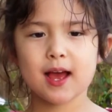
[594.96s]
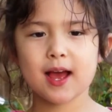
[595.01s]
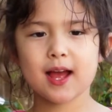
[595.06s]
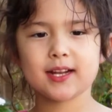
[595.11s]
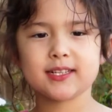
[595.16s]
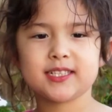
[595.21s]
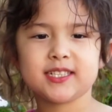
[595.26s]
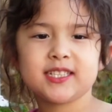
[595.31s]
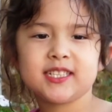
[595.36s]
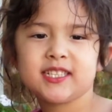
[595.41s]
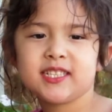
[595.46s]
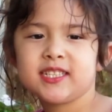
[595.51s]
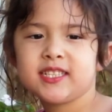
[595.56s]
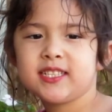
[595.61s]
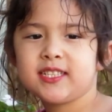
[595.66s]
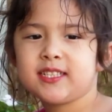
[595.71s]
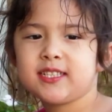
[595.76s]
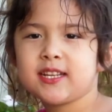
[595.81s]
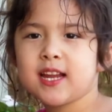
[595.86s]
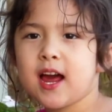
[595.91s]
a
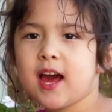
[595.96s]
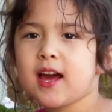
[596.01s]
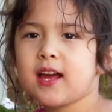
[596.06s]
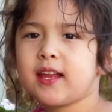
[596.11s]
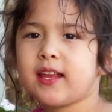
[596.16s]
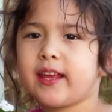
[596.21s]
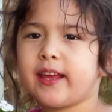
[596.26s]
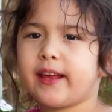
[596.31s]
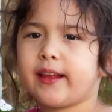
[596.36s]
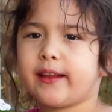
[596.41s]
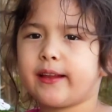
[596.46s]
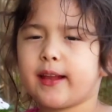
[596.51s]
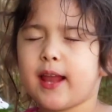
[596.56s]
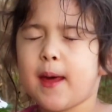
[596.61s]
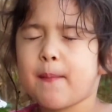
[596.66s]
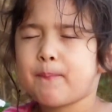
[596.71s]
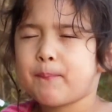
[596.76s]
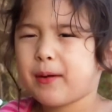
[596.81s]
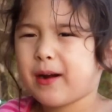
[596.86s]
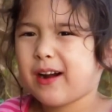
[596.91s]
cheetah and a
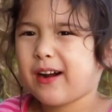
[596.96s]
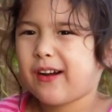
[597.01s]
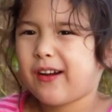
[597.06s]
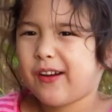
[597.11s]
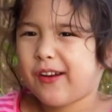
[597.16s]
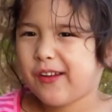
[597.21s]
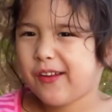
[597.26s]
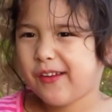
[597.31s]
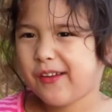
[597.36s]
leopard.